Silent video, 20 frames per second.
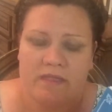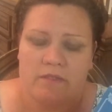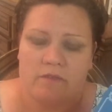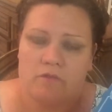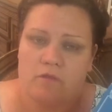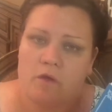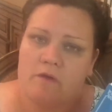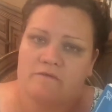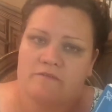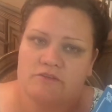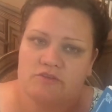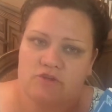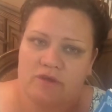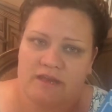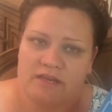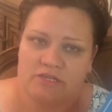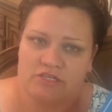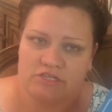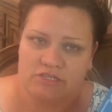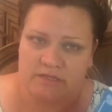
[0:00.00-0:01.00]
the law of
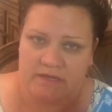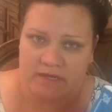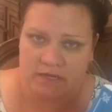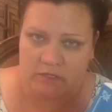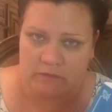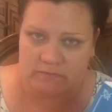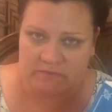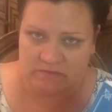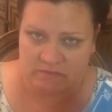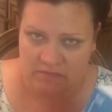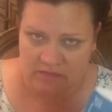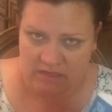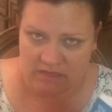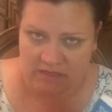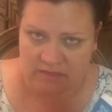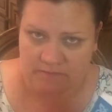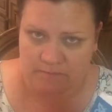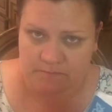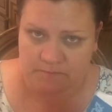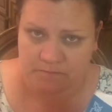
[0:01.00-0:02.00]
attraction helps
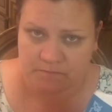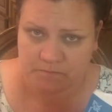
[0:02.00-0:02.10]
me